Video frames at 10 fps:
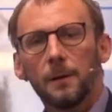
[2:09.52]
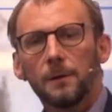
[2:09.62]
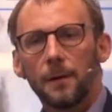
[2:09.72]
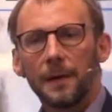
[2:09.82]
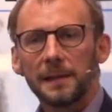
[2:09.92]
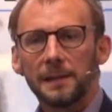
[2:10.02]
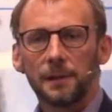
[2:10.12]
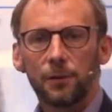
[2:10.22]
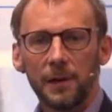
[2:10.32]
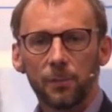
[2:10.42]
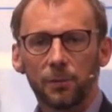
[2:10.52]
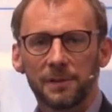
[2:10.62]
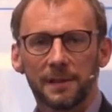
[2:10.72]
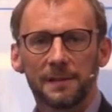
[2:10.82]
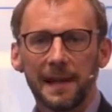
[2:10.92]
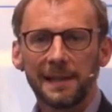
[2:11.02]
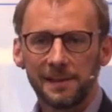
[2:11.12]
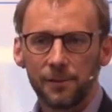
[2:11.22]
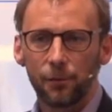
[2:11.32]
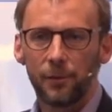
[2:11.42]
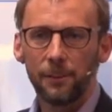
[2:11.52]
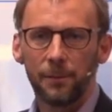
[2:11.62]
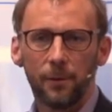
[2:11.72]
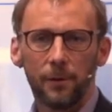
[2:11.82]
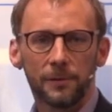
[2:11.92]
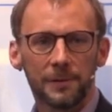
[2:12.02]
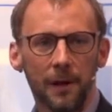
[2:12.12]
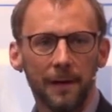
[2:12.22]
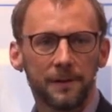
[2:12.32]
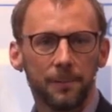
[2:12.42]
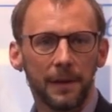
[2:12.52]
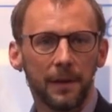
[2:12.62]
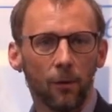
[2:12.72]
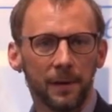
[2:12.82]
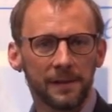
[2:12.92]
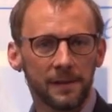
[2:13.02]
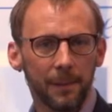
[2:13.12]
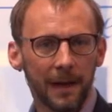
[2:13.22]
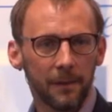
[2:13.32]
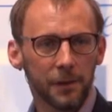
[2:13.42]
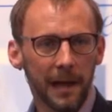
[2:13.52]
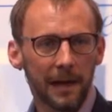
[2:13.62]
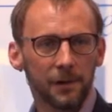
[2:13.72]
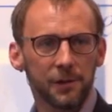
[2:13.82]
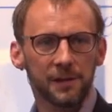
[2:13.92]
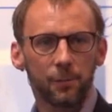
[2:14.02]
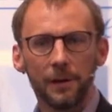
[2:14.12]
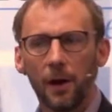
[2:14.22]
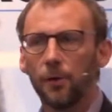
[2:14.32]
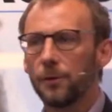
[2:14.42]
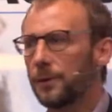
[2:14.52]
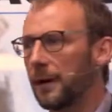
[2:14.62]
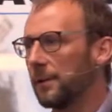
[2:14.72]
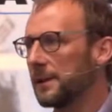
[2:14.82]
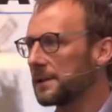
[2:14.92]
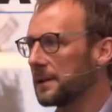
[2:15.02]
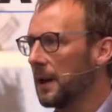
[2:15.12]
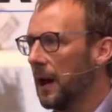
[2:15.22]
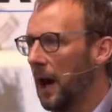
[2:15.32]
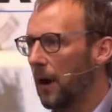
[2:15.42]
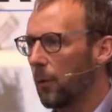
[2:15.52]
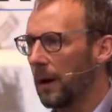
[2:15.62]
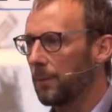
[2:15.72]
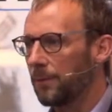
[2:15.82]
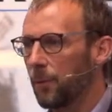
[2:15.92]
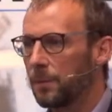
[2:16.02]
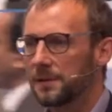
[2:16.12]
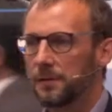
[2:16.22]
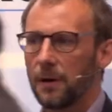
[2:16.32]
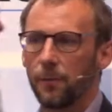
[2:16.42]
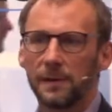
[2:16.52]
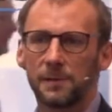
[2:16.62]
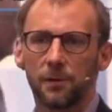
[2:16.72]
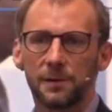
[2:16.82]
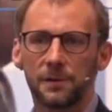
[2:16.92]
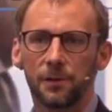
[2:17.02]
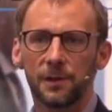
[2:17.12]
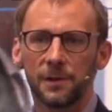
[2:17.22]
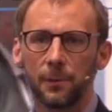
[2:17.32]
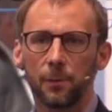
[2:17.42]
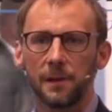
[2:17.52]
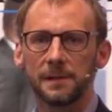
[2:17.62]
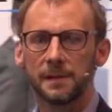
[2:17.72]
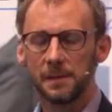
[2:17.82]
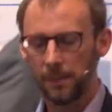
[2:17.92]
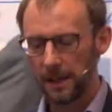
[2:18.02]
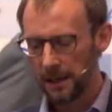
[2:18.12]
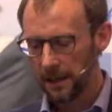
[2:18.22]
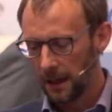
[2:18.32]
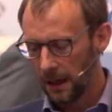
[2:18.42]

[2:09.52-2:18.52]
So that's an incredible success story, but we also have to be honest about the challenges. We know there are areas where performance of the railway is not as good as we'd want it to be.